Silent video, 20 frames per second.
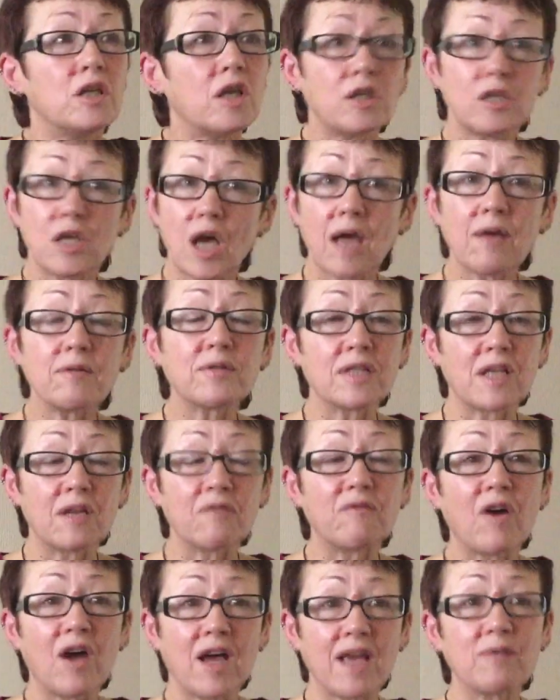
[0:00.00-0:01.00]
No, it was
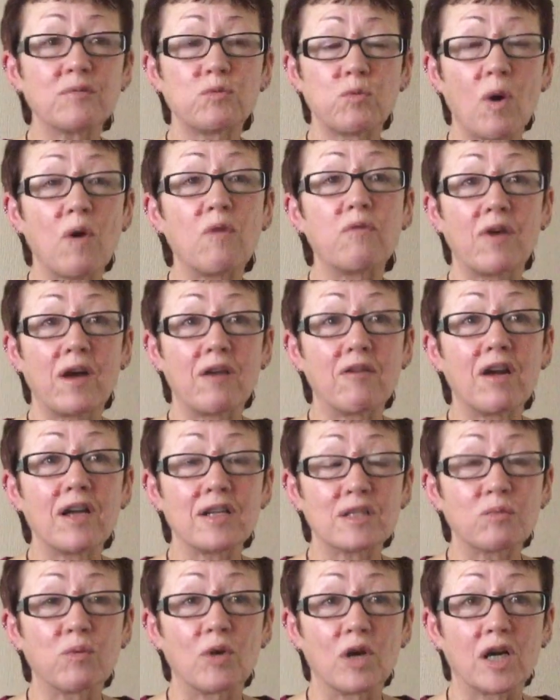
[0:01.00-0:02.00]
welfare
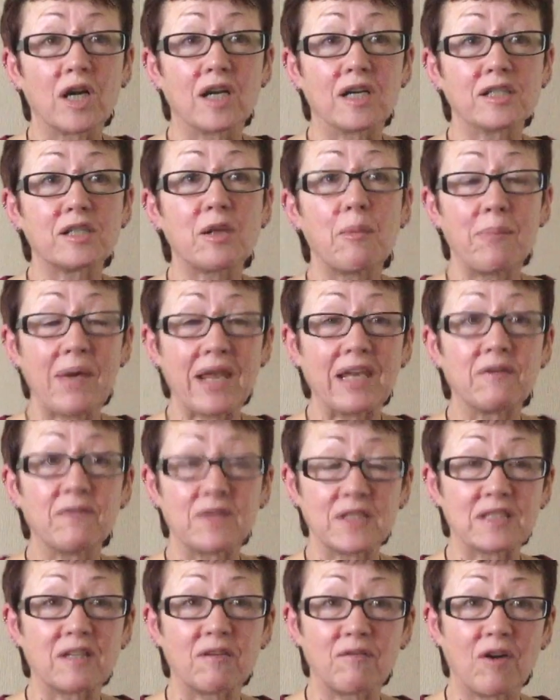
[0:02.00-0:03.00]
rights worker, so
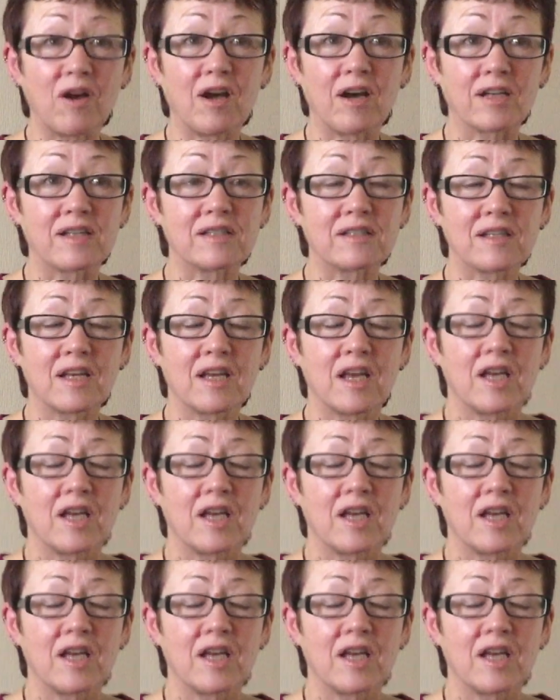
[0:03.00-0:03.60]
benefits advice.